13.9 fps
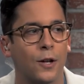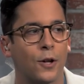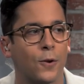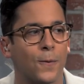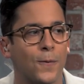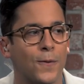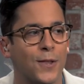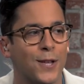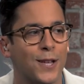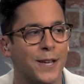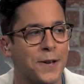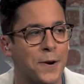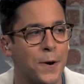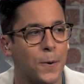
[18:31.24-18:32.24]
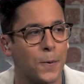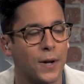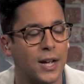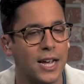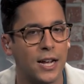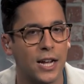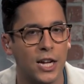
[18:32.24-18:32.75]
Uh, the, you know,
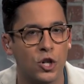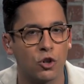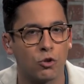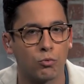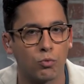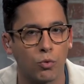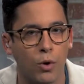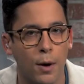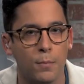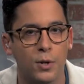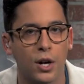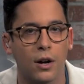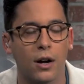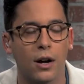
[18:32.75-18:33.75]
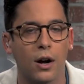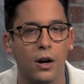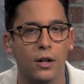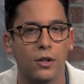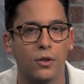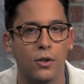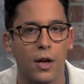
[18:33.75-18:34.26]
he, he just rubbed
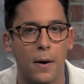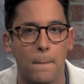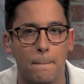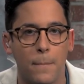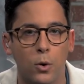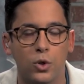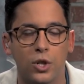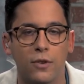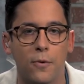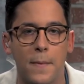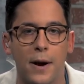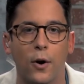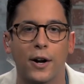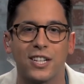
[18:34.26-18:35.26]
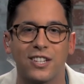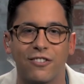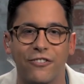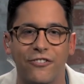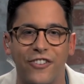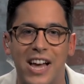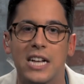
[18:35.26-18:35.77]
most of America's
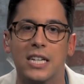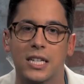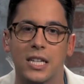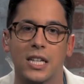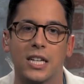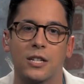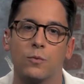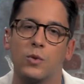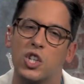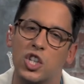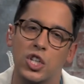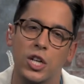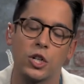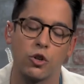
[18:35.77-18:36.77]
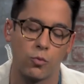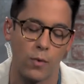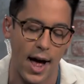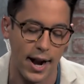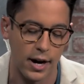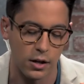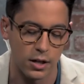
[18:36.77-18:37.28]
face in this. It was such a
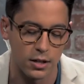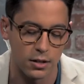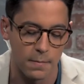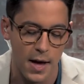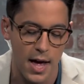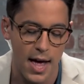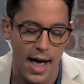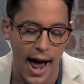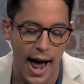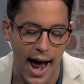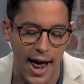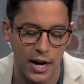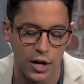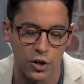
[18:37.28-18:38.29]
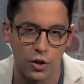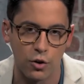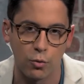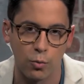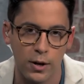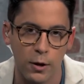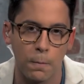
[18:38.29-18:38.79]
radicalism. And the
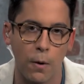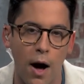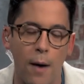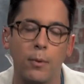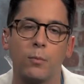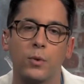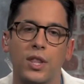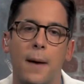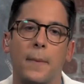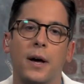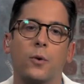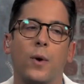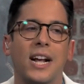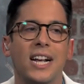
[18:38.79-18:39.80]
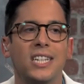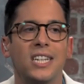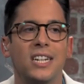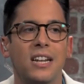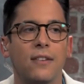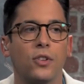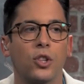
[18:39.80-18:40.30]
real problem with that, by the way,
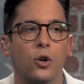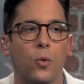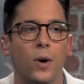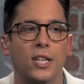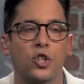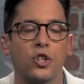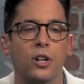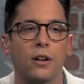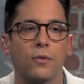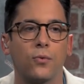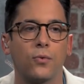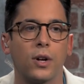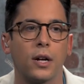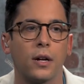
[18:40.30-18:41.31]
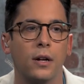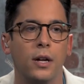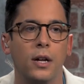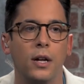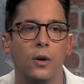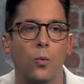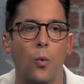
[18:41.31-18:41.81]
isn't even the question of uh,
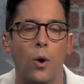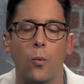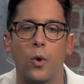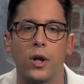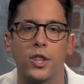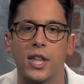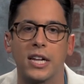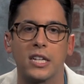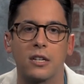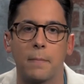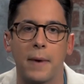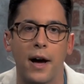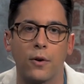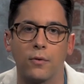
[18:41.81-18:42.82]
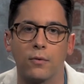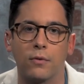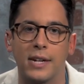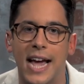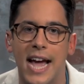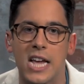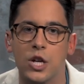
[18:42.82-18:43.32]
what one thinks about
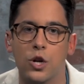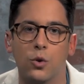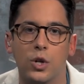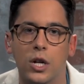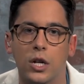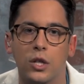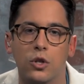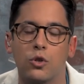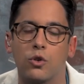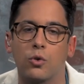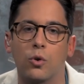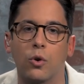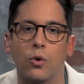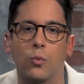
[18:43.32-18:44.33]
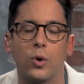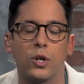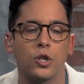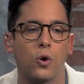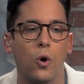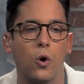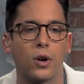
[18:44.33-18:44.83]
gay unions or what
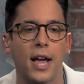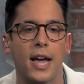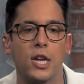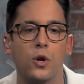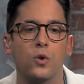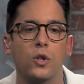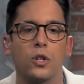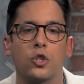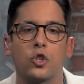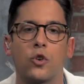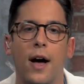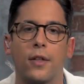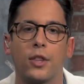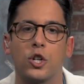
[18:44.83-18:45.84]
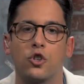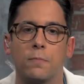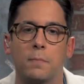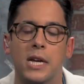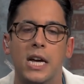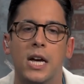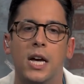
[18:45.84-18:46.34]
to call gay unions or how they should
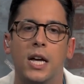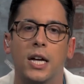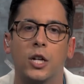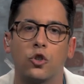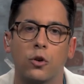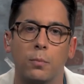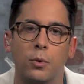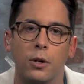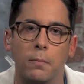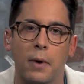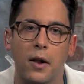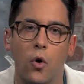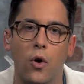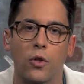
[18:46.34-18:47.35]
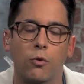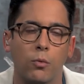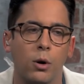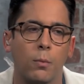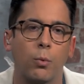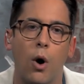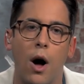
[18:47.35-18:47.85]
be interpreted by law. The
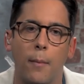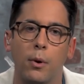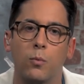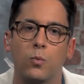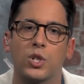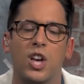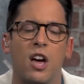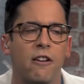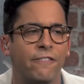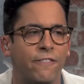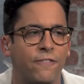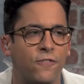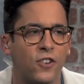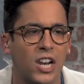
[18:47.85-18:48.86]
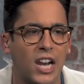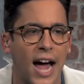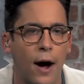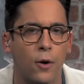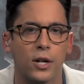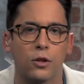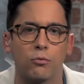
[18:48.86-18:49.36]
real problem was
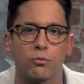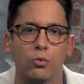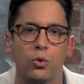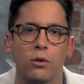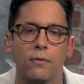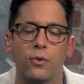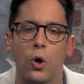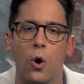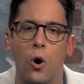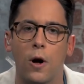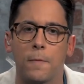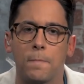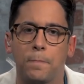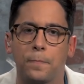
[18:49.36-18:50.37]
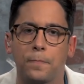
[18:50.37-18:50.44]
flouting the rule of law